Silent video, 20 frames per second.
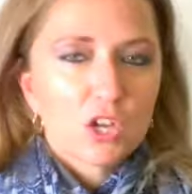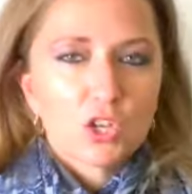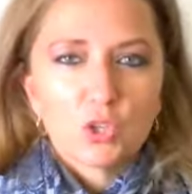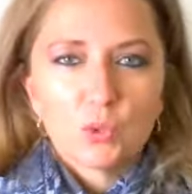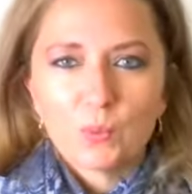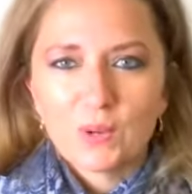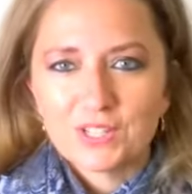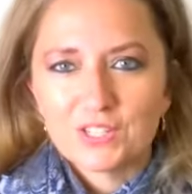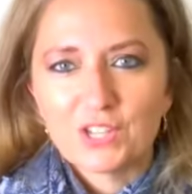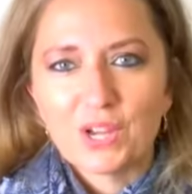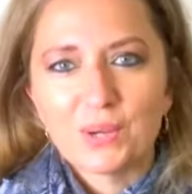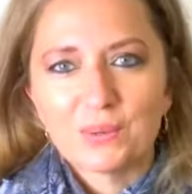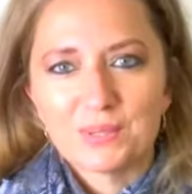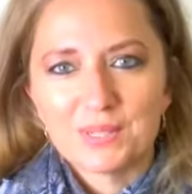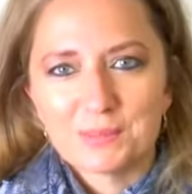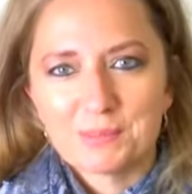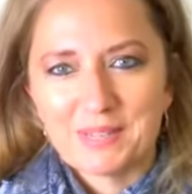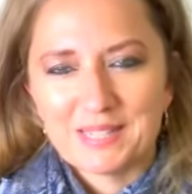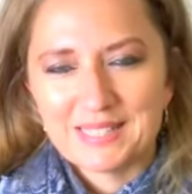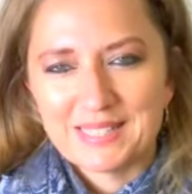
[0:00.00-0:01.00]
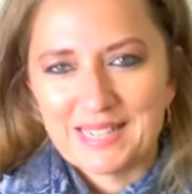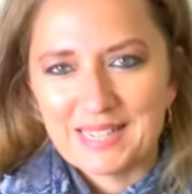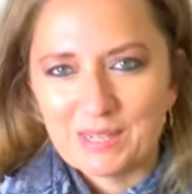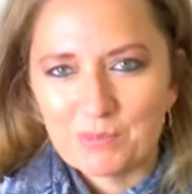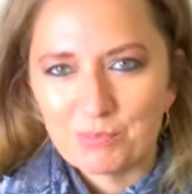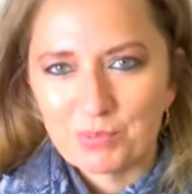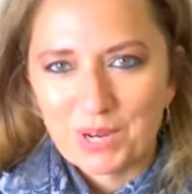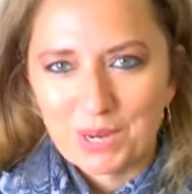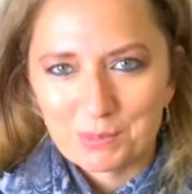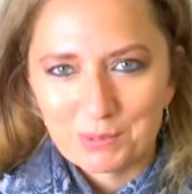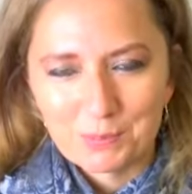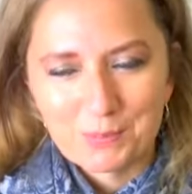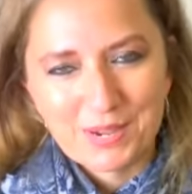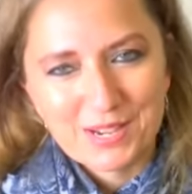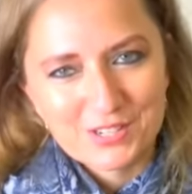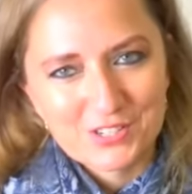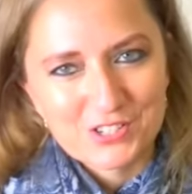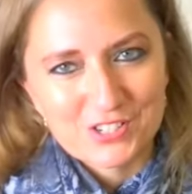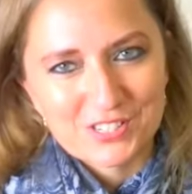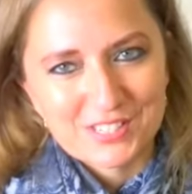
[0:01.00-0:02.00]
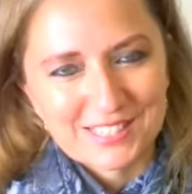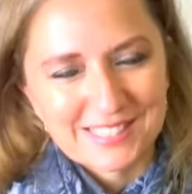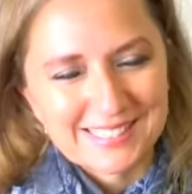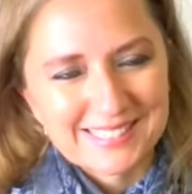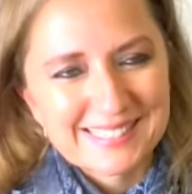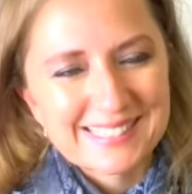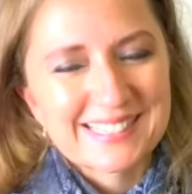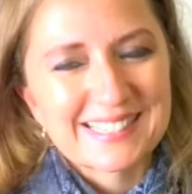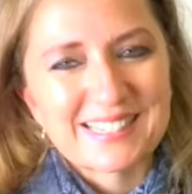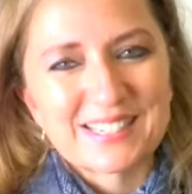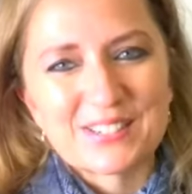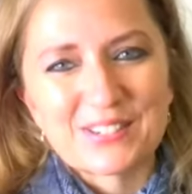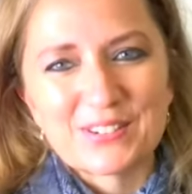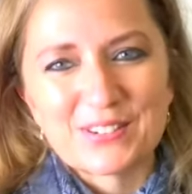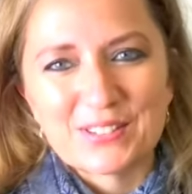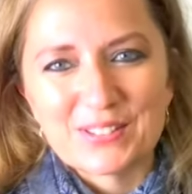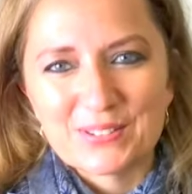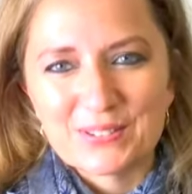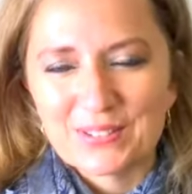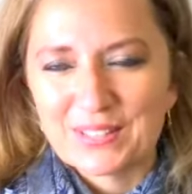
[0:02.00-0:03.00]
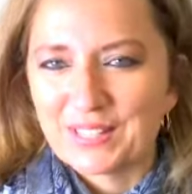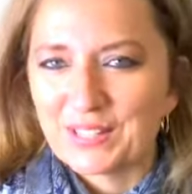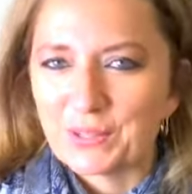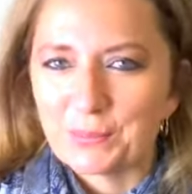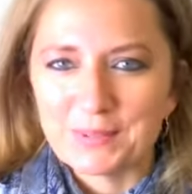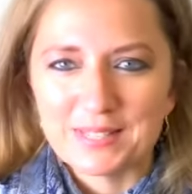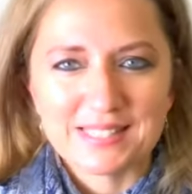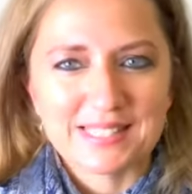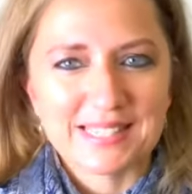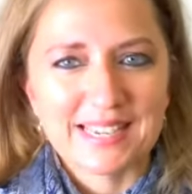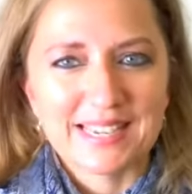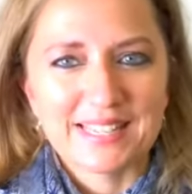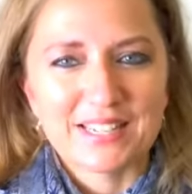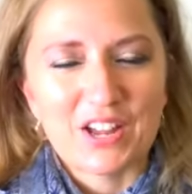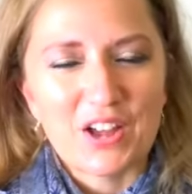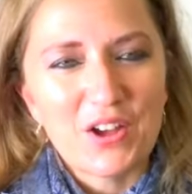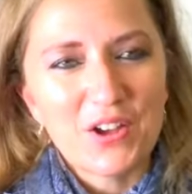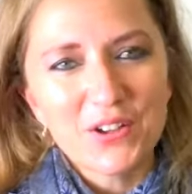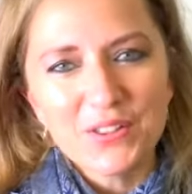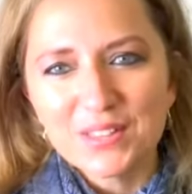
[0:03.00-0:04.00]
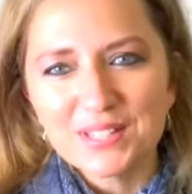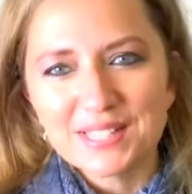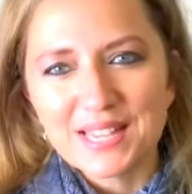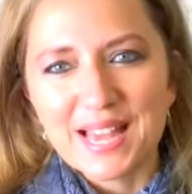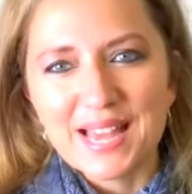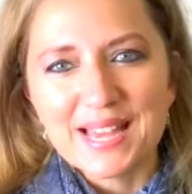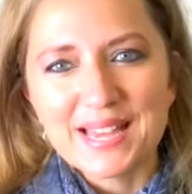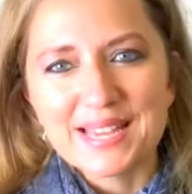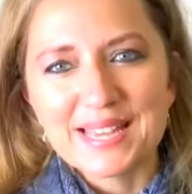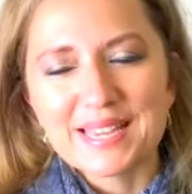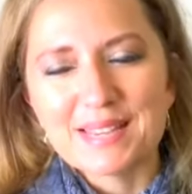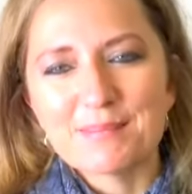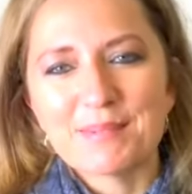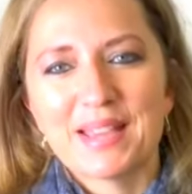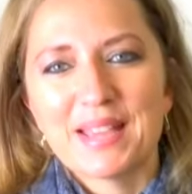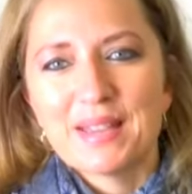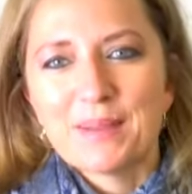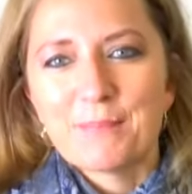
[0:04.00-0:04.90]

You want to always maintain proper posture. So you hear me say it all the time,